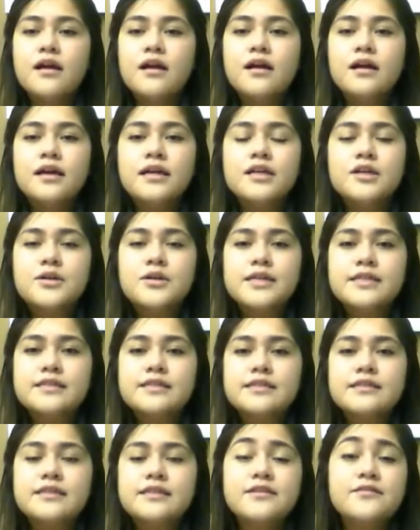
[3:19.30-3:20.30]

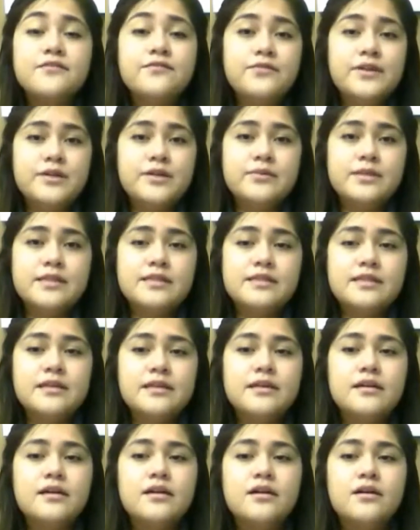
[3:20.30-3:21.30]
increases in
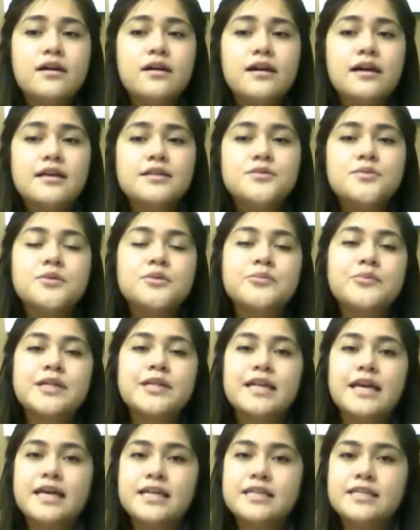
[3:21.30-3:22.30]
frequency as a
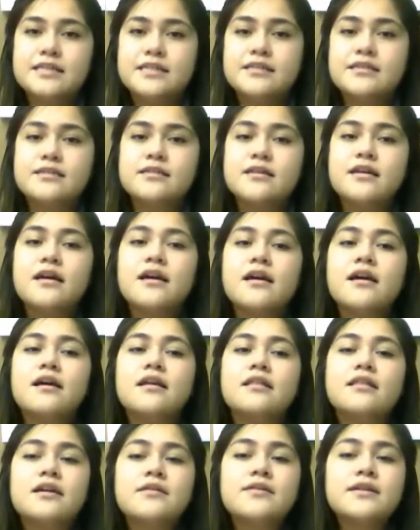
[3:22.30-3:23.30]
woman ages.
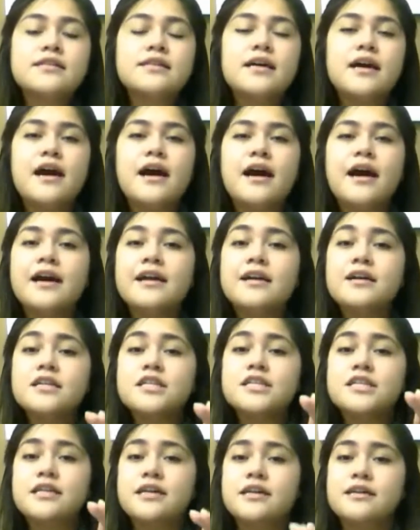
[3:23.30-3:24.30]
There is a higher
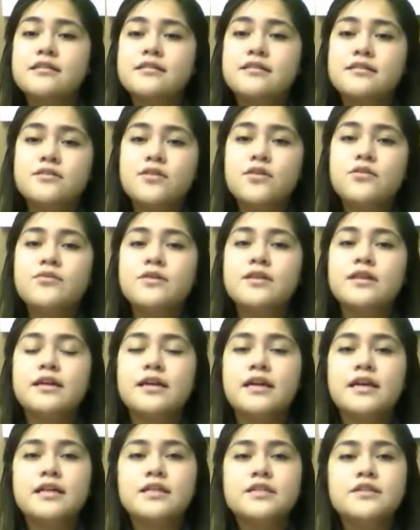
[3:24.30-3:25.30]
chance over the
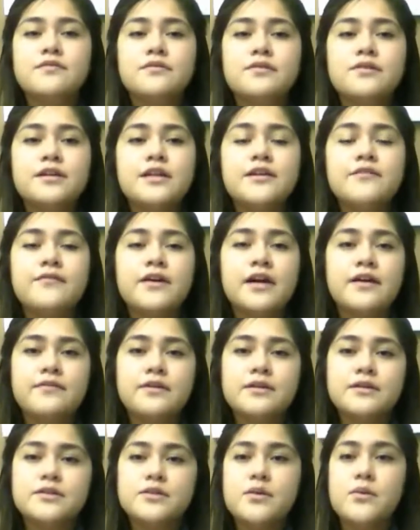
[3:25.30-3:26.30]
age of 35
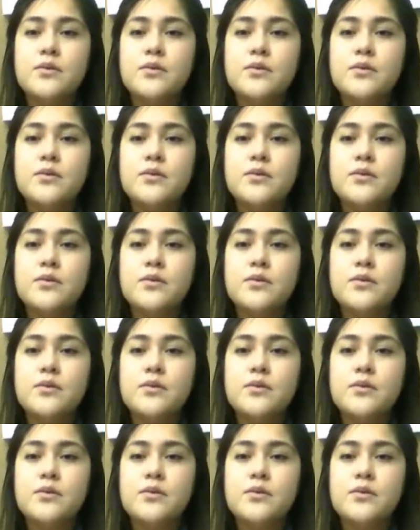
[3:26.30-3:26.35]
years old.